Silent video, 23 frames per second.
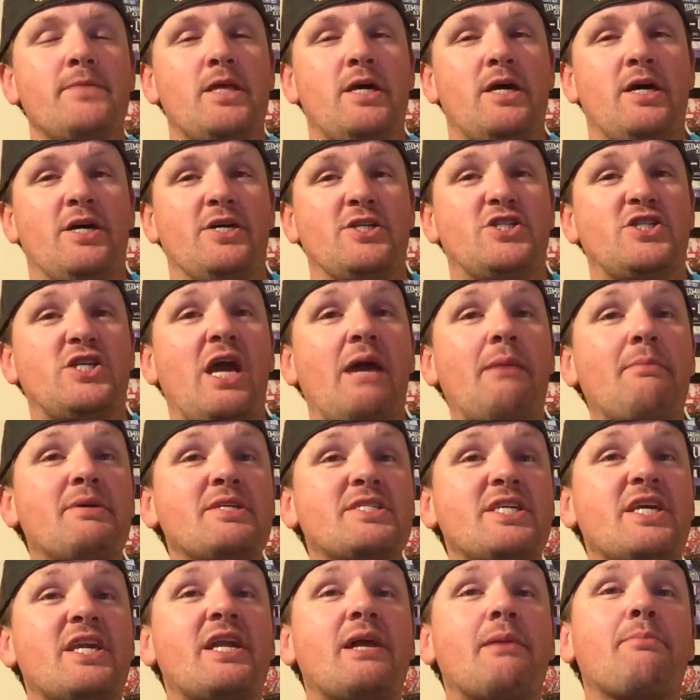Uh,
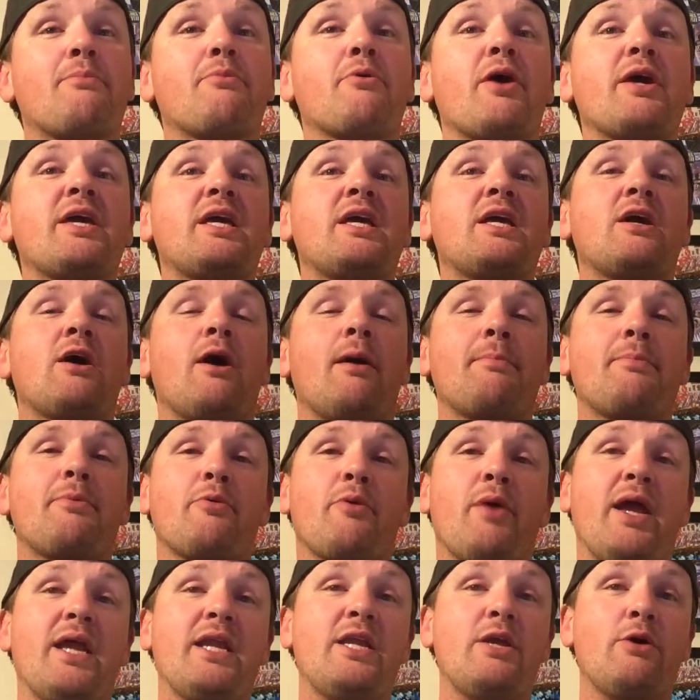Sheamus ended up breaking up
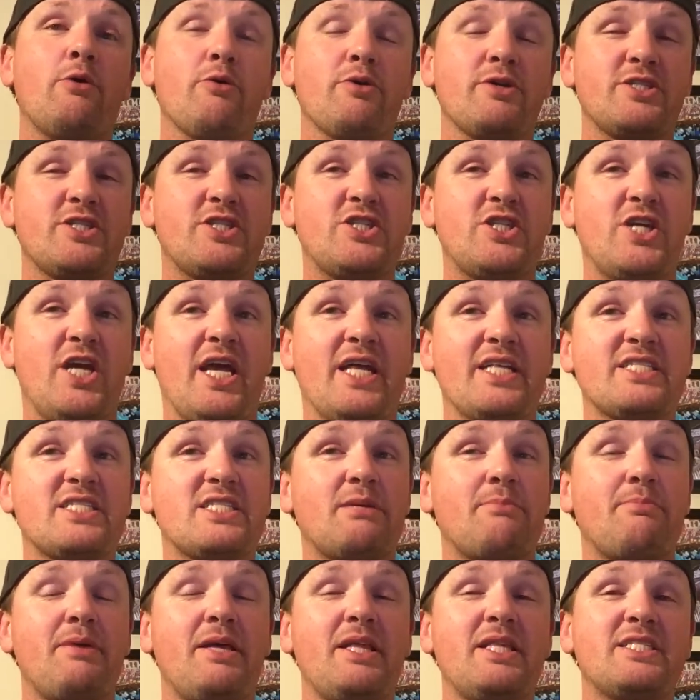Randy Orton's chance
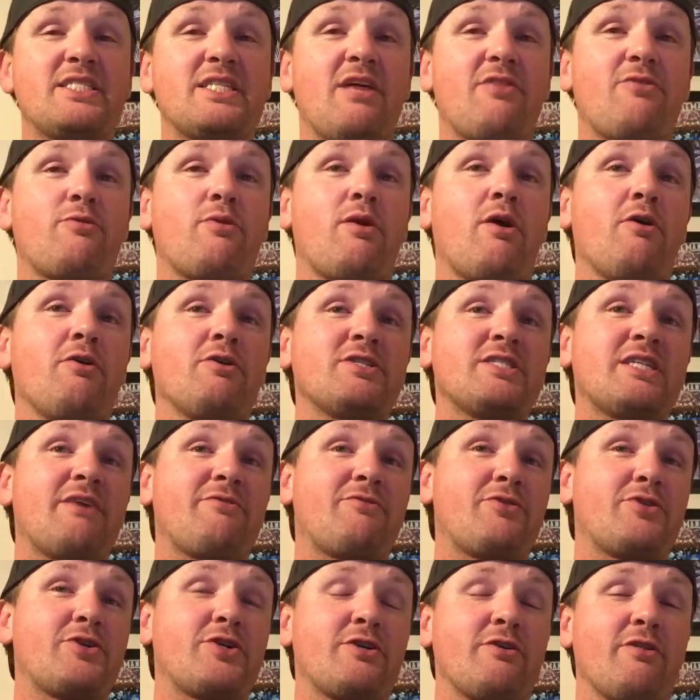to beat Seth Rollins
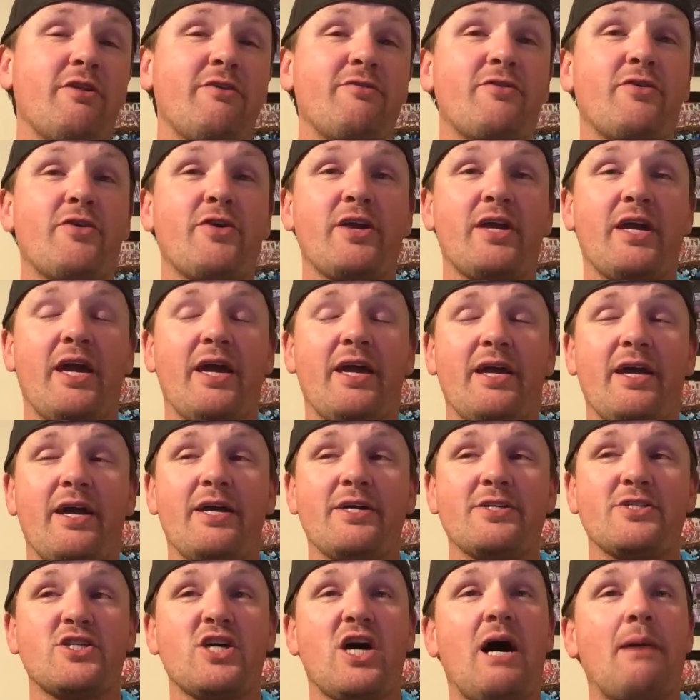after delivering a
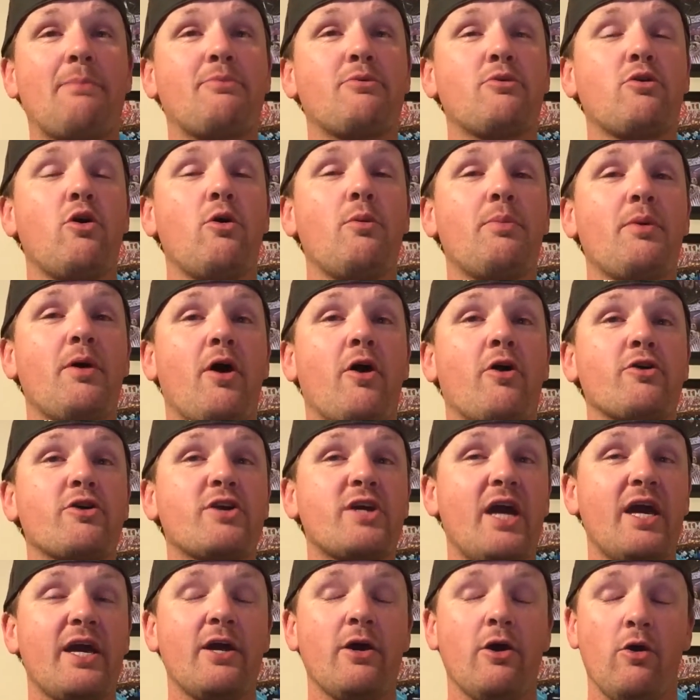uh, top rope
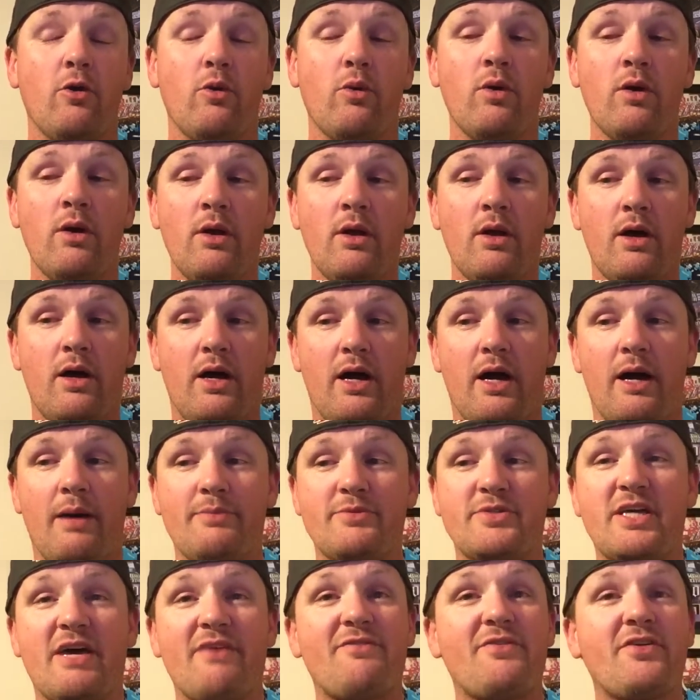RKO.
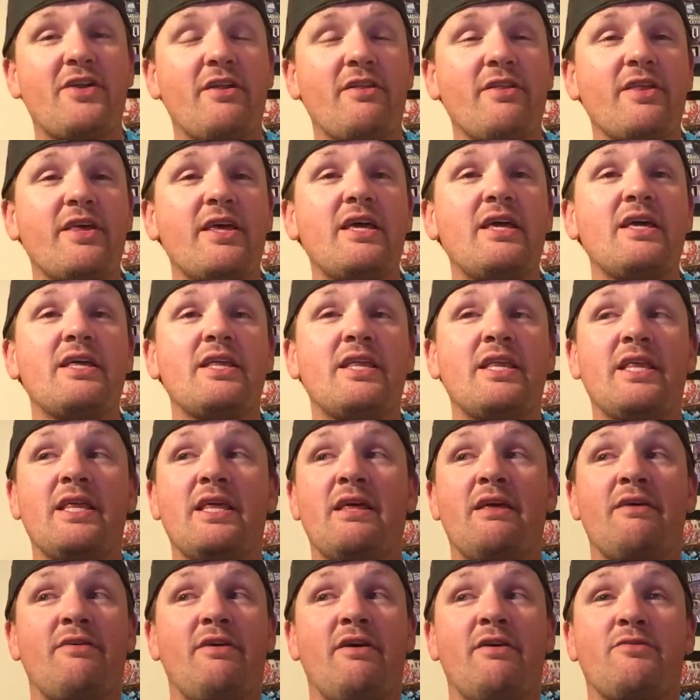Um, definitely,
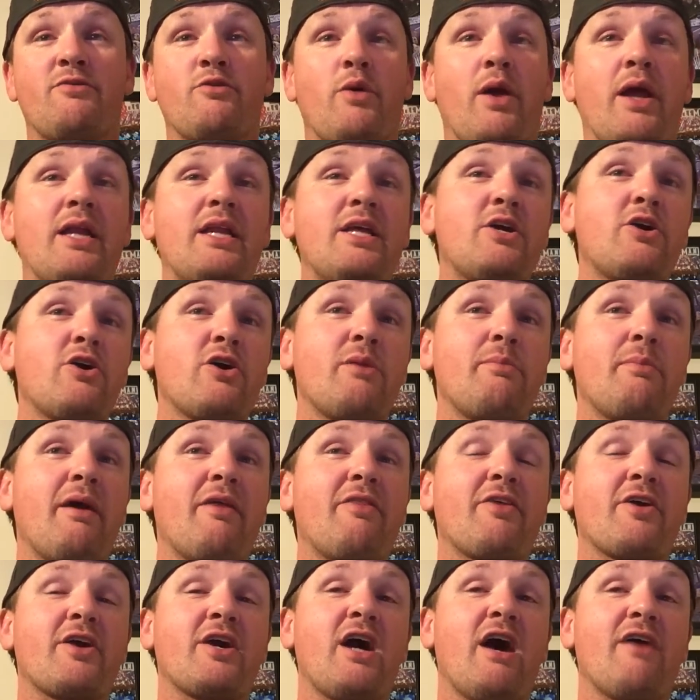if Randy could have
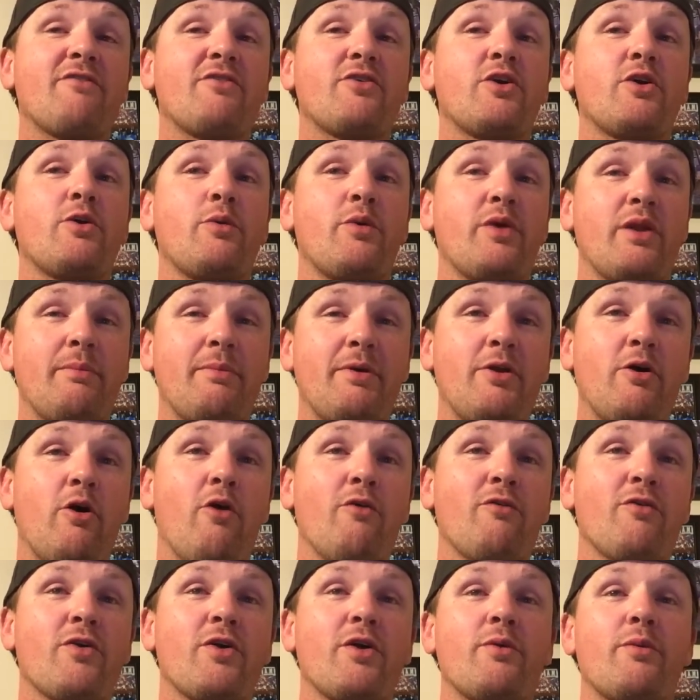made the cover, it would have been
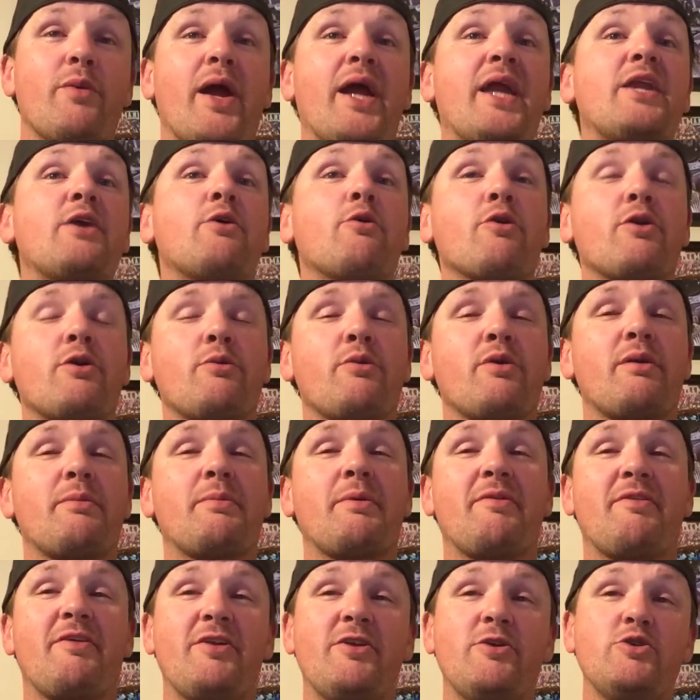over. Randy Orton would have
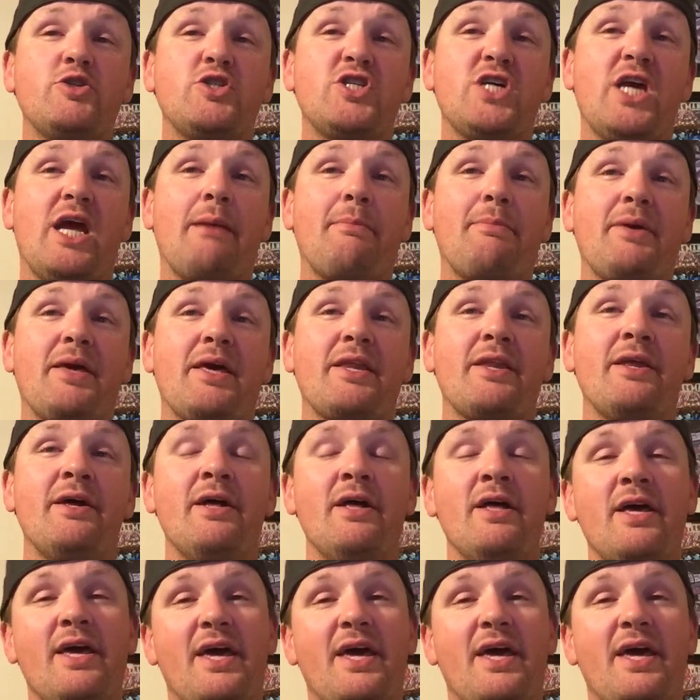been the new champion.